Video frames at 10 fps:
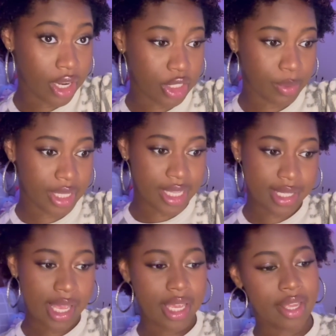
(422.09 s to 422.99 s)
That's what they're
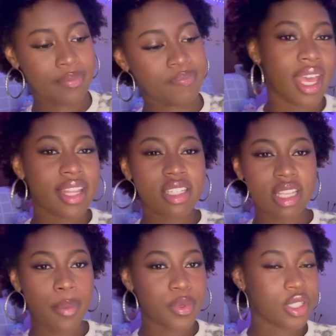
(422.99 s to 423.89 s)
saying. In this
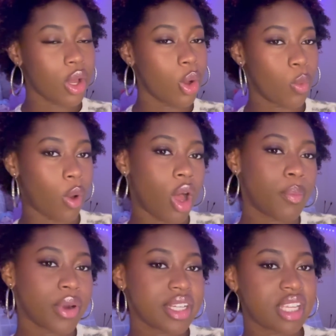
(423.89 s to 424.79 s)
episode, Walt
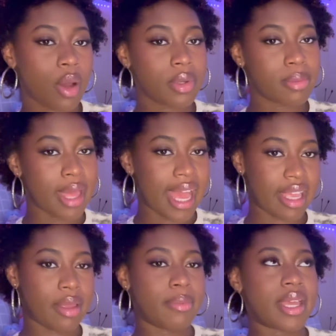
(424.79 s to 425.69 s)
breaks up with
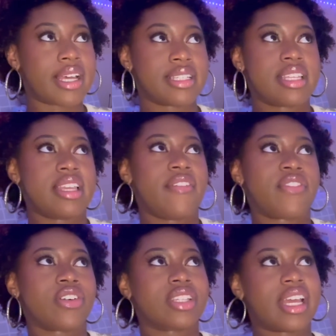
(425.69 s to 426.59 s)
Maggie because he
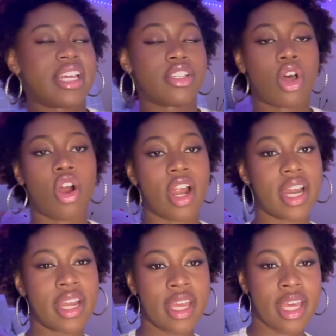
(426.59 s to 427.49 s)
feels like his
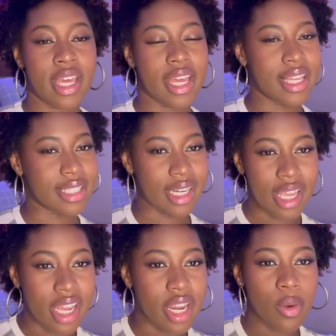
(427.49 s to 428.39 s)
heart isn't
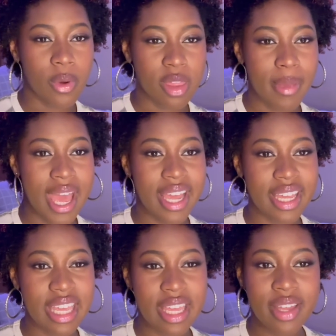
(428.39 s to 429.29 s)
in it with
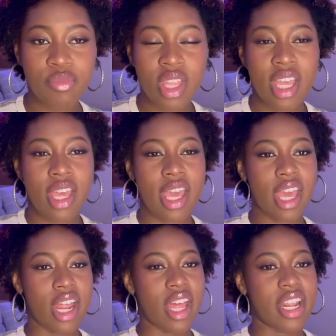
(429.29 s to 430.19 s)
Maggie.
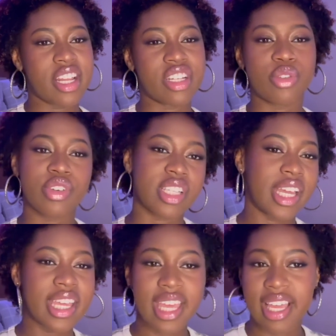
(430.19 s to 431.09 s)
And he just feels like
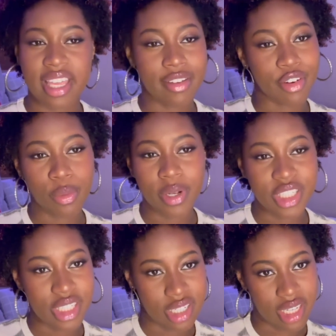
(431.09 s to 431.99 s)
he can't give her what
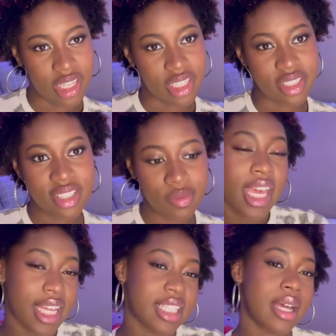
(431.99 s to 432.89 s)
she needs.
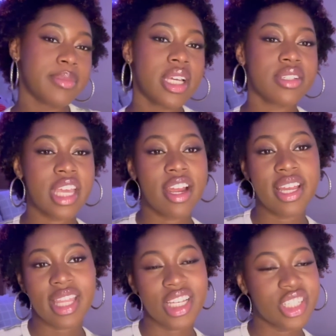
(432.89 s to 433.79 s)
And Tom tells Carrie
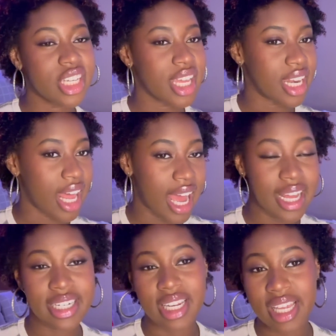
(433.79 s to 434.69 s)
that she
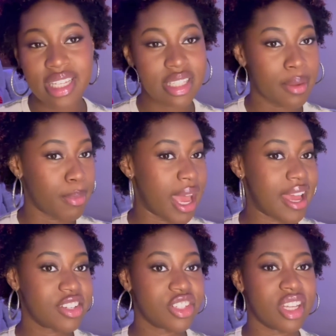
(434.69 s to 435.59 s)
cannot date
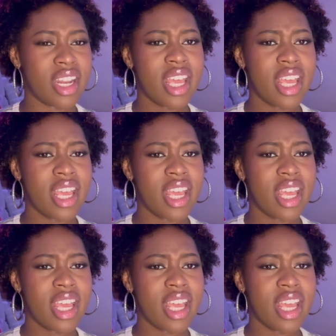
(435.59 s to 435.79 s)
Sebastian.